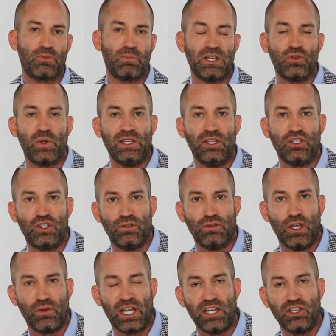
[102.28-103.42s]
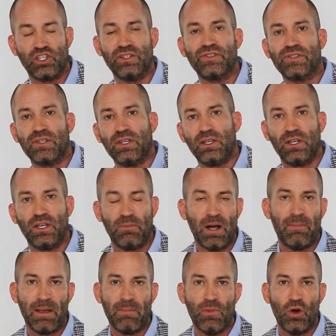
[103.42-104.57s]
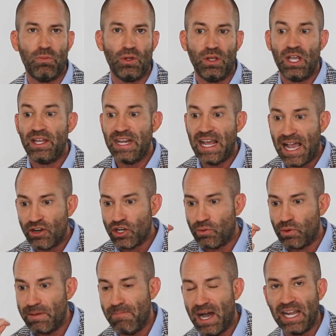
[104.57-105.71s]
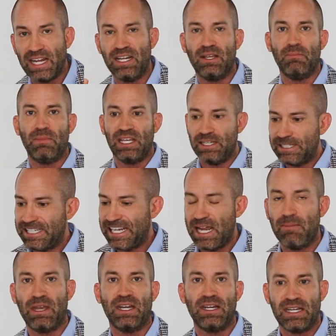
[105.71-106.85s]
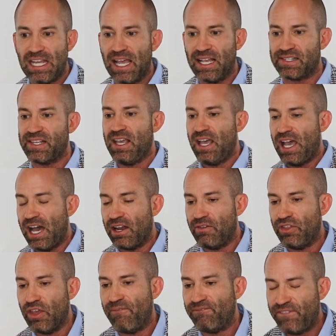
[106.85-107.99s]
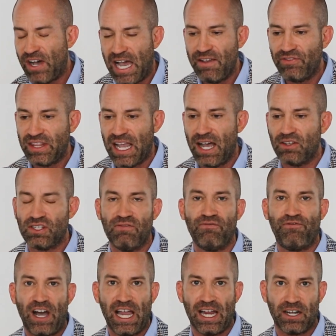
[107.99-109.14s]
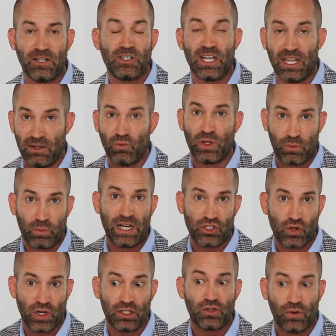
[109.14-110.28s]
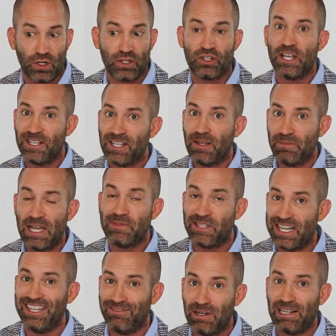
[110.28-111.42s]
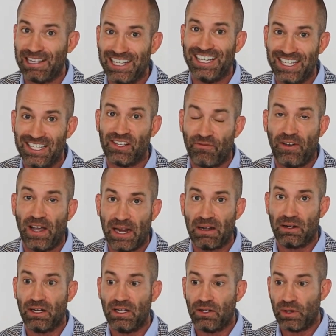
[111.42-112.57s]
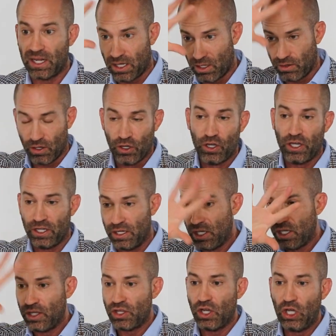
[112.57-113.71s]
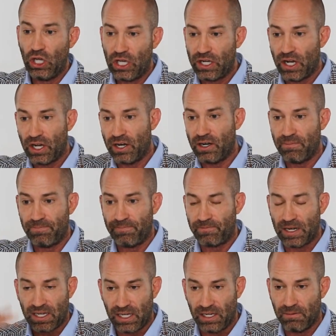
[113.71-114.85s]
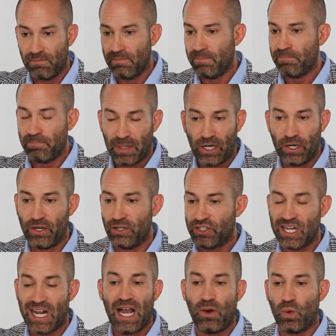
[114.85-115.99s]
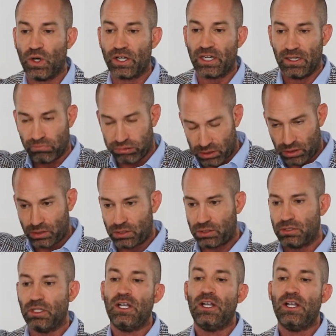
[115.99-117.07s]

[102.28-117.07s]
between the two locations. I'm on my mobile. Now you're reminding me damn it. Yes, out of the 5,000 fires, and with restaurateurs, sometimes it really is a fire, right out of the hood. The hood on our freaking burner's not working, and